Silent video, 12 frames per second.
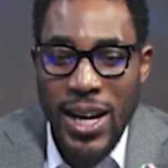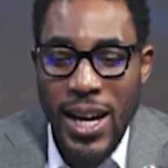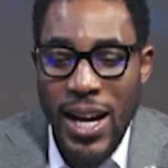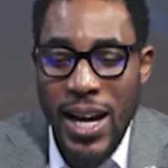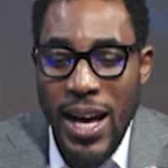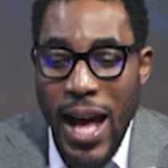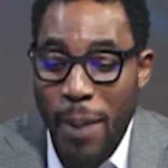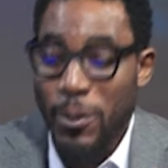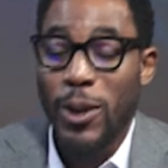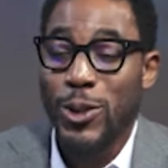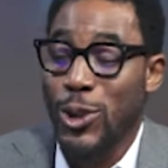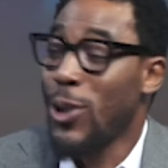I'm
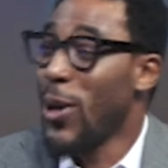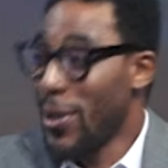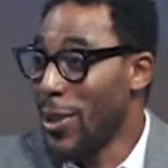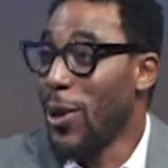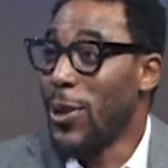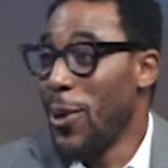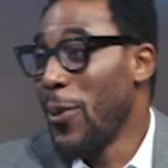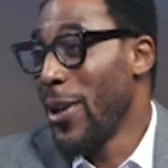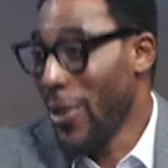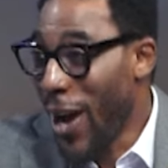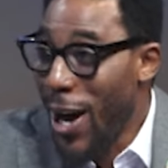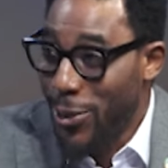not sure it's the other way
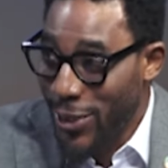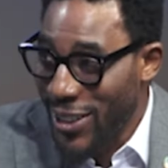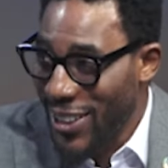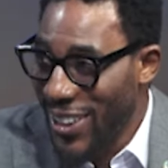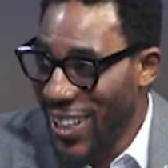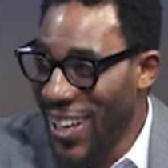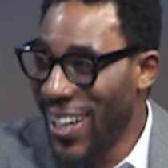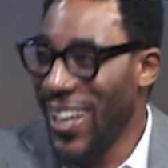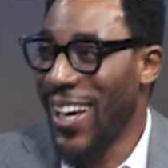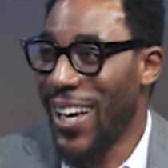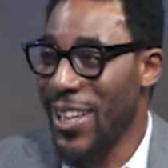around, that